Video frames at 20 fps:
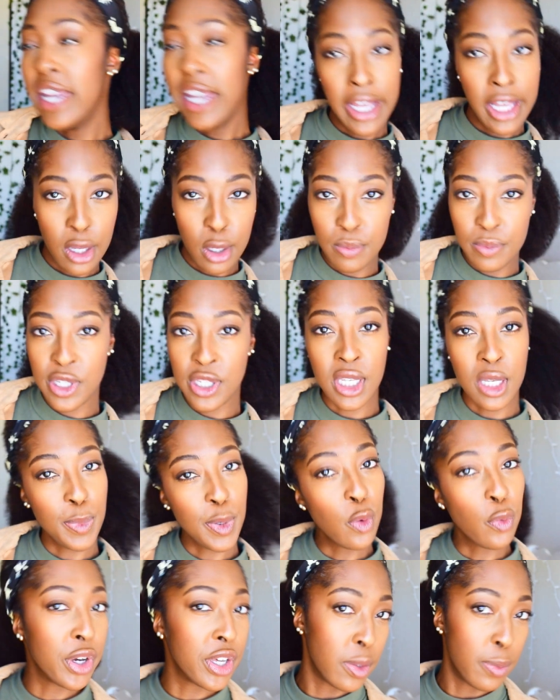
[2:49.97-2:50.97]
him
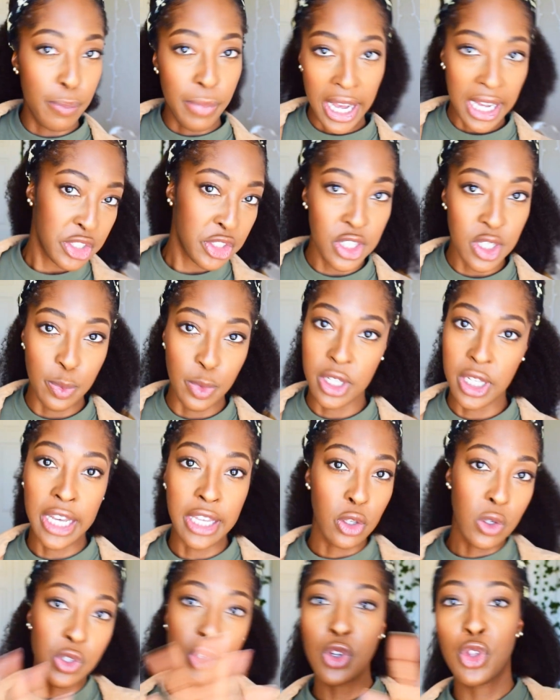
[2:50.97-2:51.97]
sleeping with Bathsheba. Like,
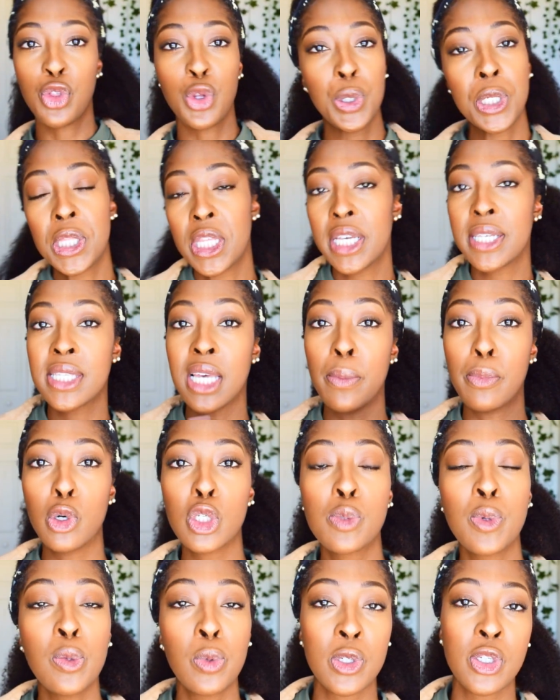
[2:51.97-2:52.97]
those are the three things that
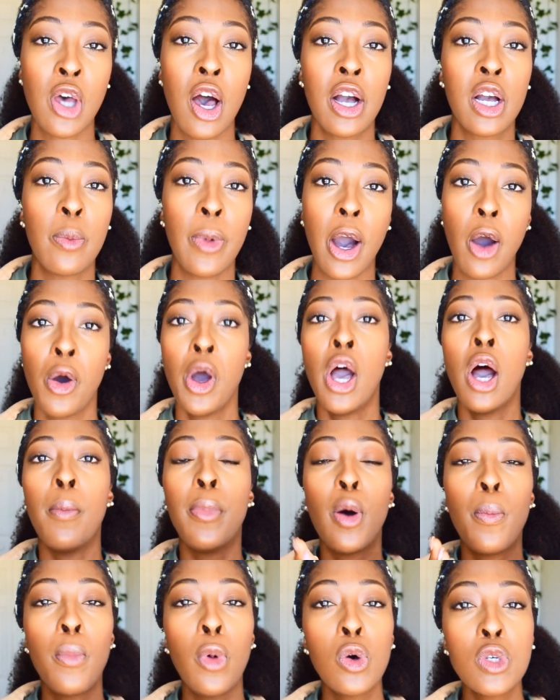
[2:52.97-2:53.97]
most people talk about.
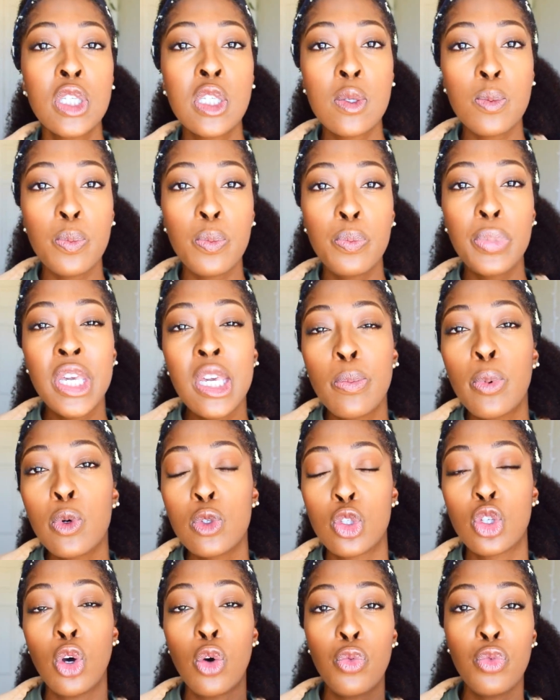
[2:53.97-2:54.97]
But most
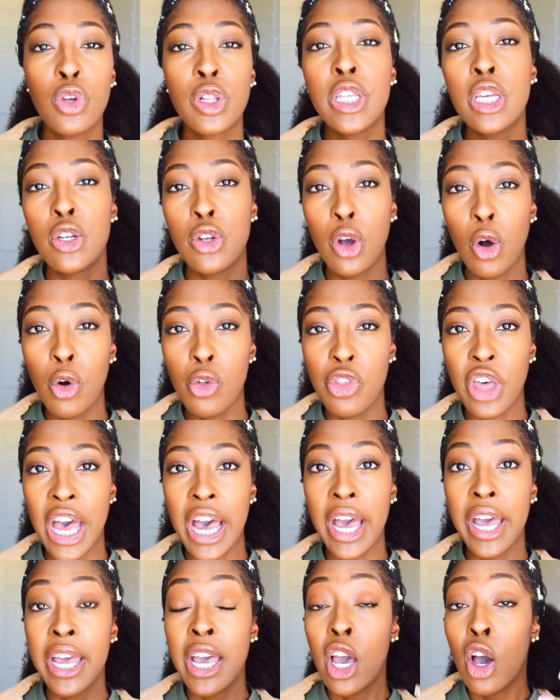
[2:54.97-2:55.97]
people don't really know
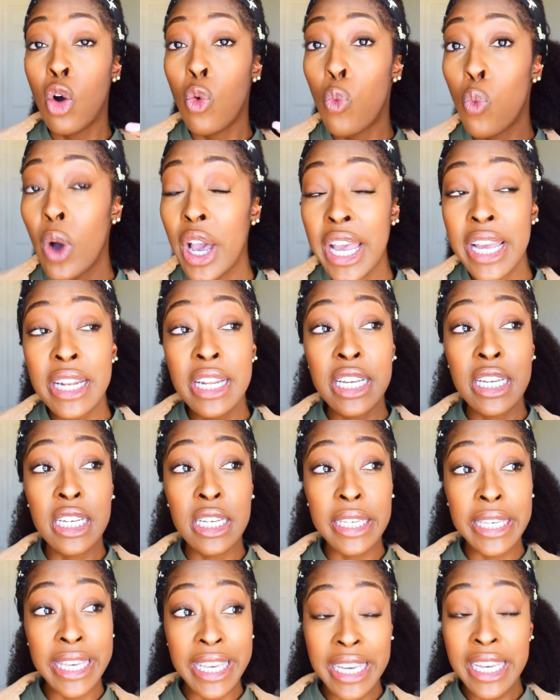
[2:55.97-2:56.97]
that when
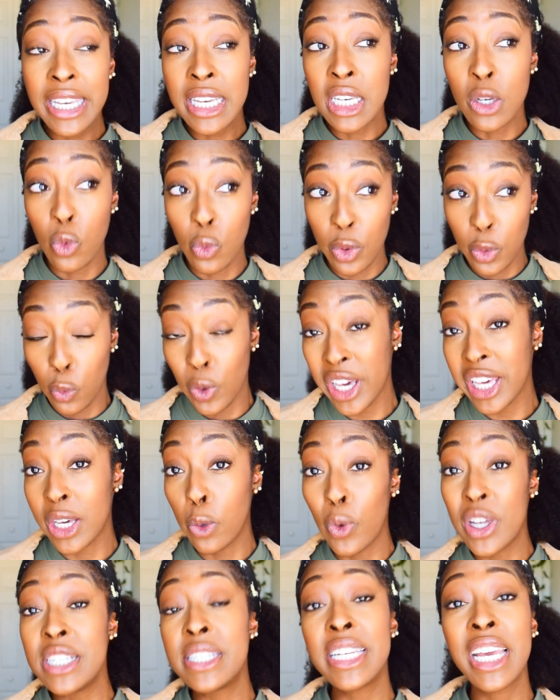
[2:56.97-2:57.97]
King,
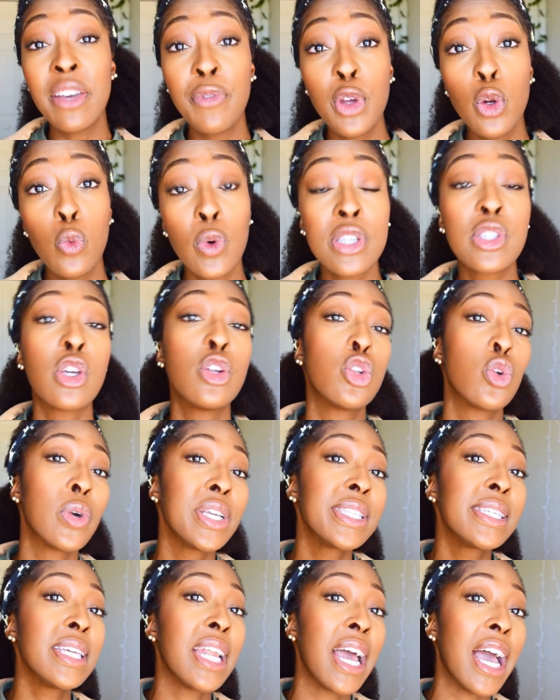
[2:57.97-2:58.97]
when, when David was
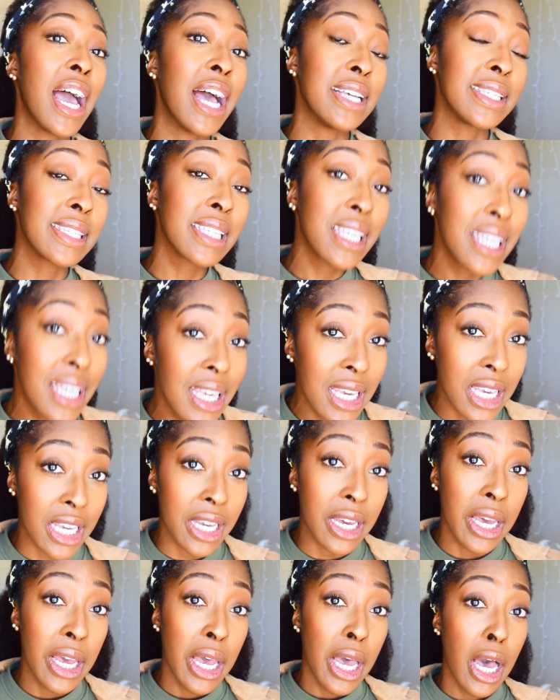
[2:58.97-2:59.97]
anointed as
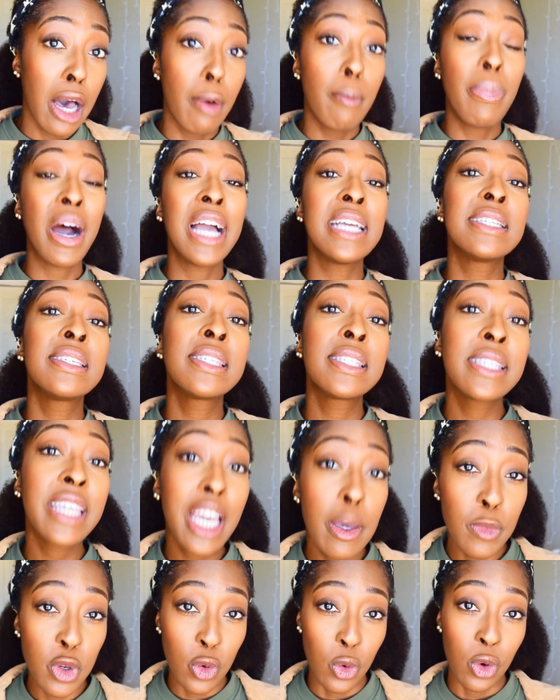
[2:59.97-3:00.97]
king by
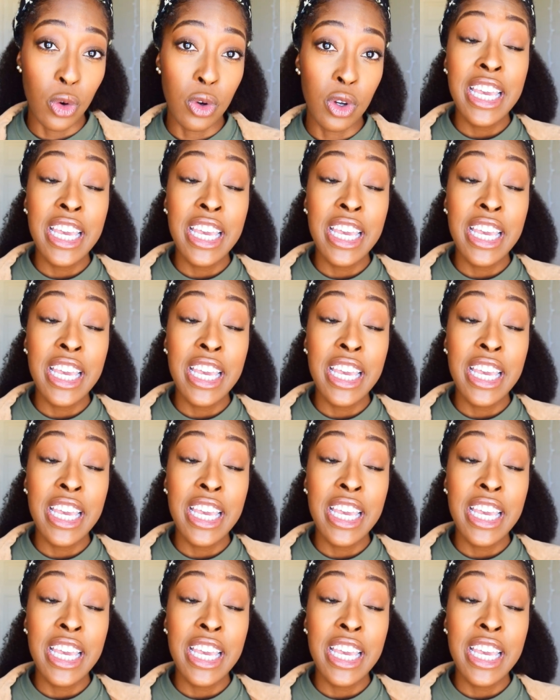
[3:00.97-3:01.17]
Samuel,